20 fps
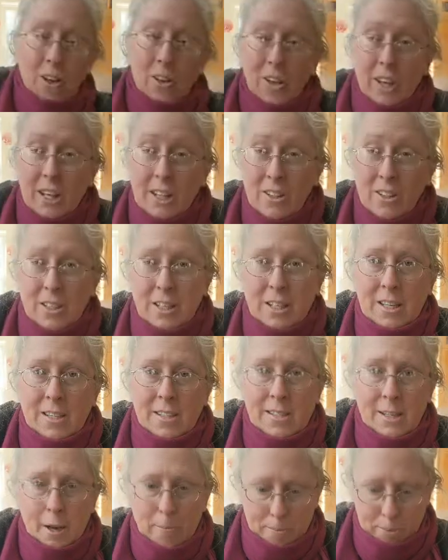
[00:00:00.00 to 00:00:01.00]
You can look
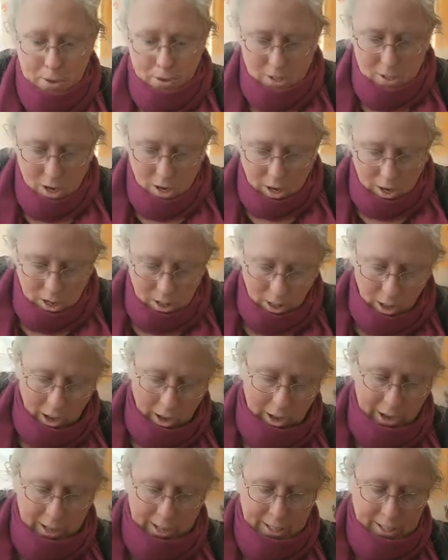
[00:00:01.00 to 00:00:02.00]
these up. There's not a
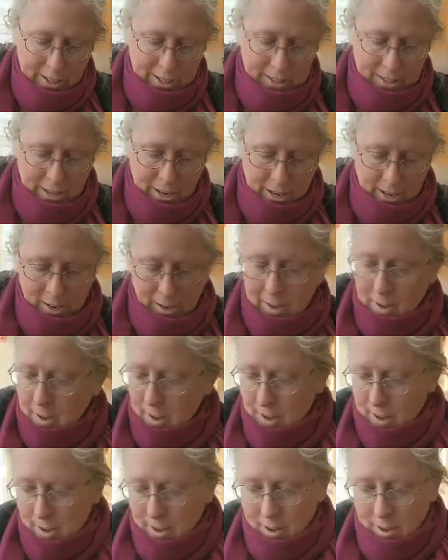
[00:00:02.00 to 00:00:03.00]
lot I can say,
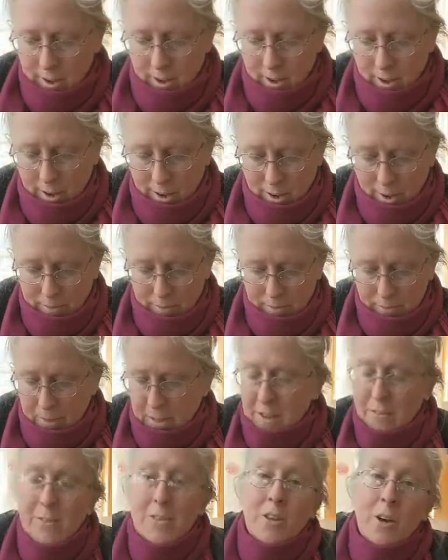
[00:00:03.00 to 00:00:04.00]
um,
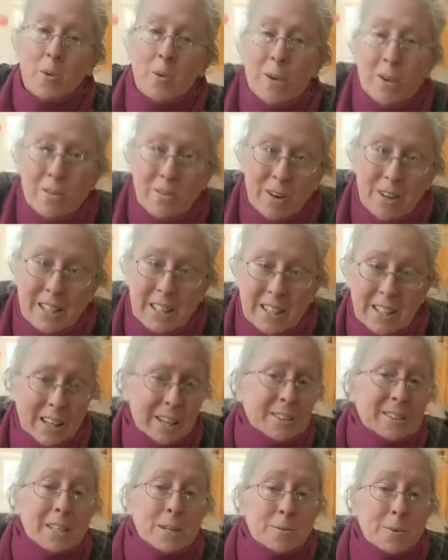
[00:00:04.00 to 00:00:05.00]
even though we're really
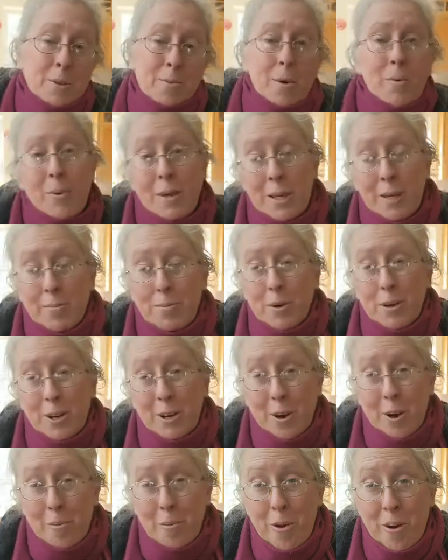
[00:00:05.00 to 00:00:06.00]
lousy with what we can put
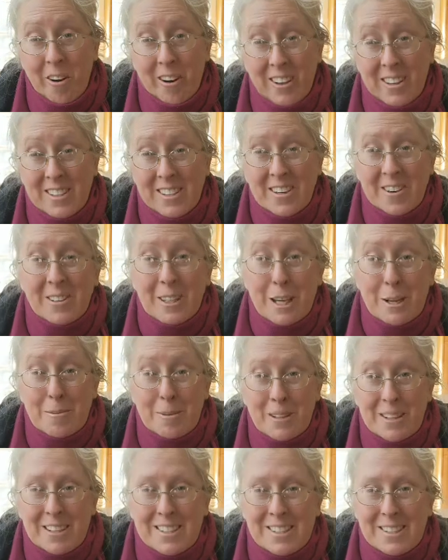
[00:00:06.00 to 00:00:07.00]
in our products and our
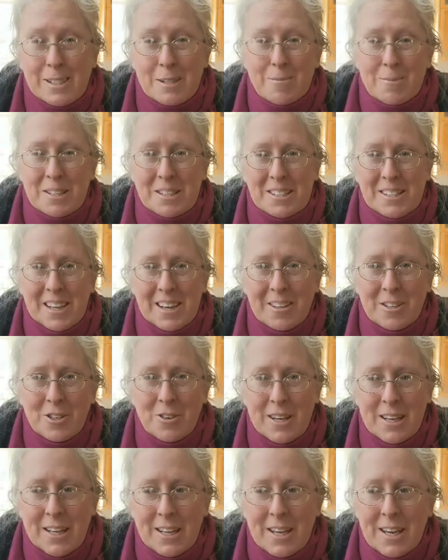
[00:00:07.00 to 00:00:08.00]
labeling system in this
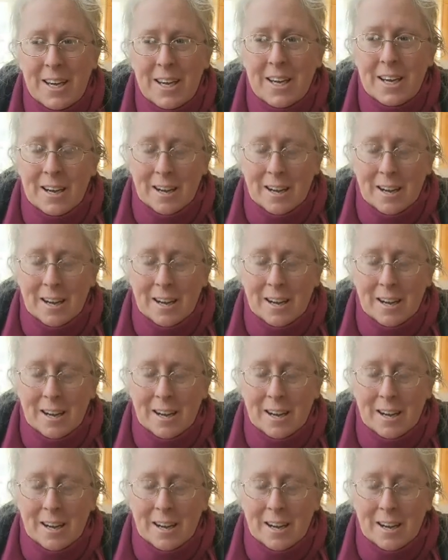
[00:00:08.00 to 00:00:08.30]
country.